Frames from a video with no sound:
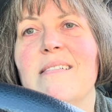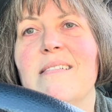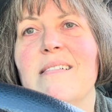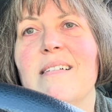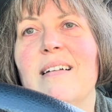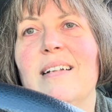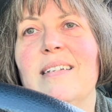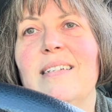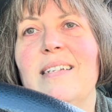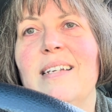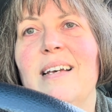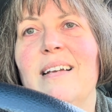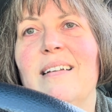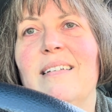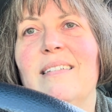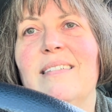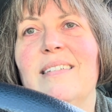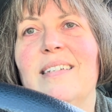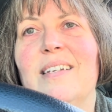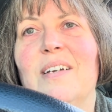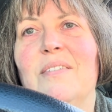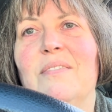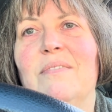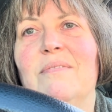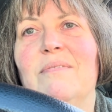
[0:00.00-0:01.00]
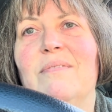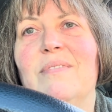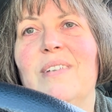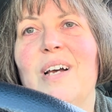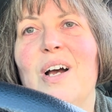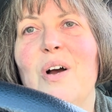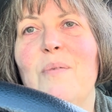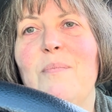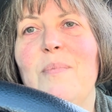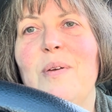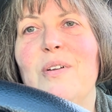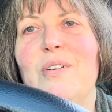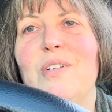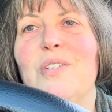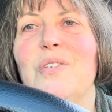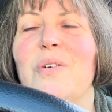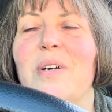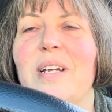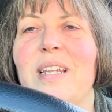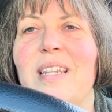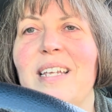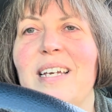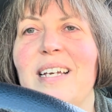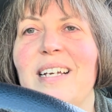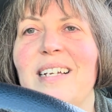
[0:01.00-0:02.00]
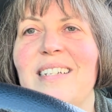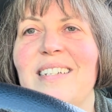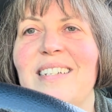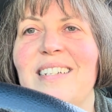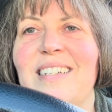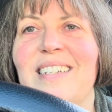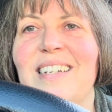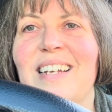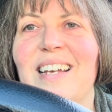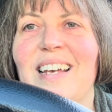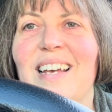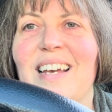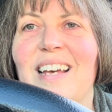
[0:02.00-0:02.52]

that's it. So I hope you enjoyed this.